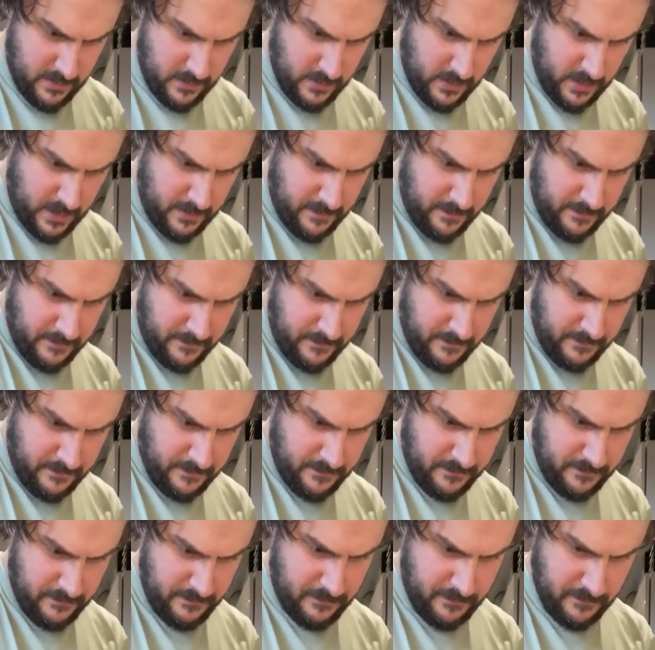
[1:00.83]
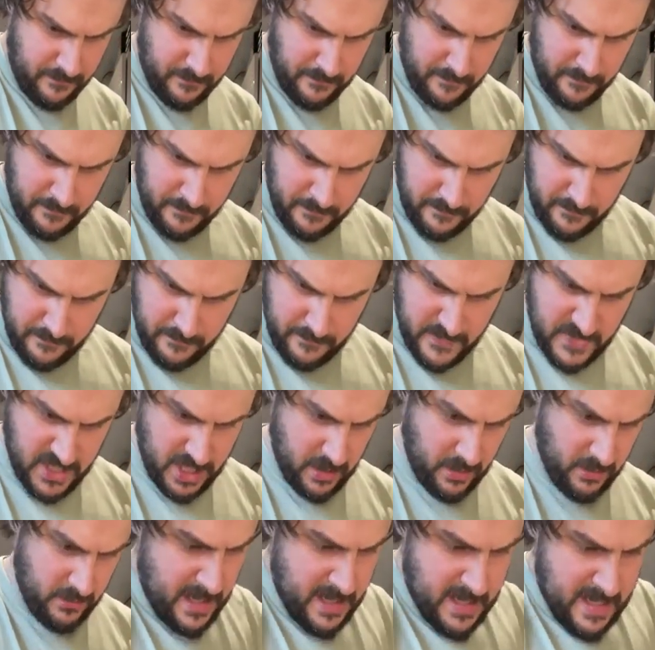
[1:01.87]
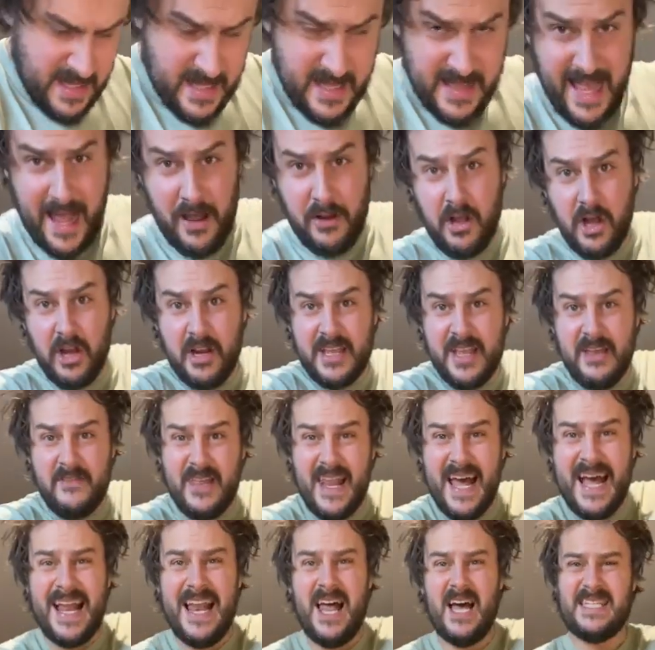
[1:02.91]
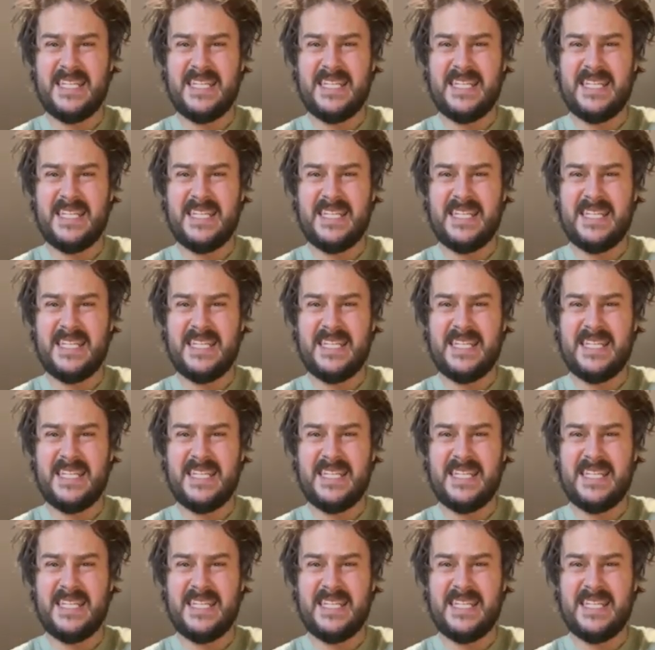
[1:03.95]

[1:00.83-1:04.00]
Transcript: 1, 2. That'll kind of give it that like